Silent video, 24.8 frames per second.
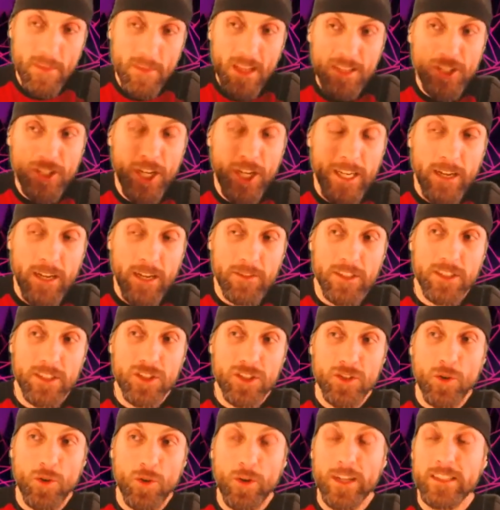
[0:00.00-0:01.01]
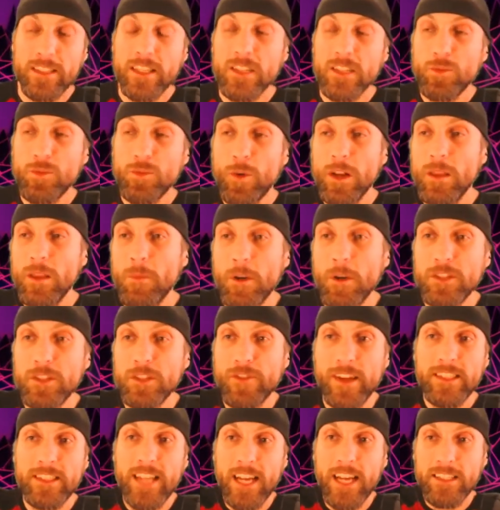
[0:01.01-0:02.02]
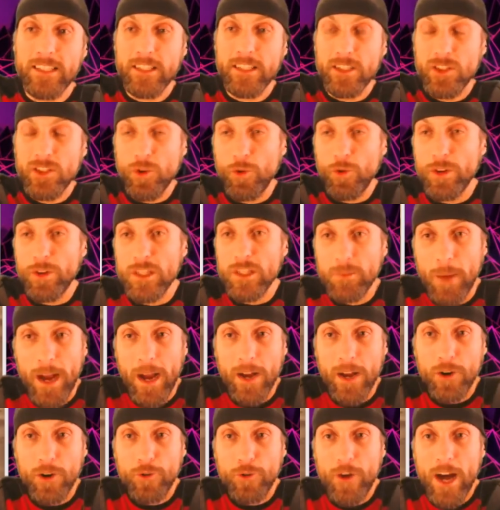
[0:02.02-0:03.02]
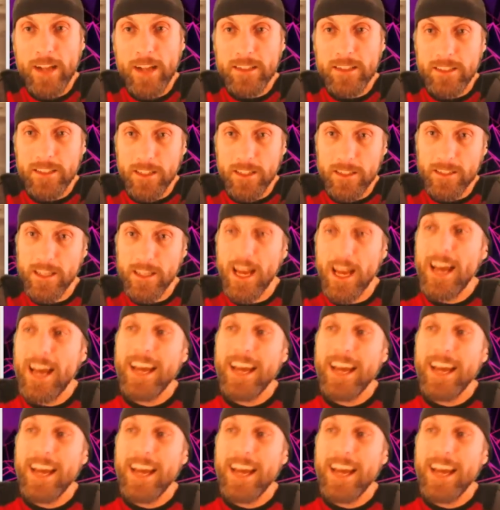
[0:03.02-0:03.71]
Check out this story. It says, one of the most fantastic stories by Herodotus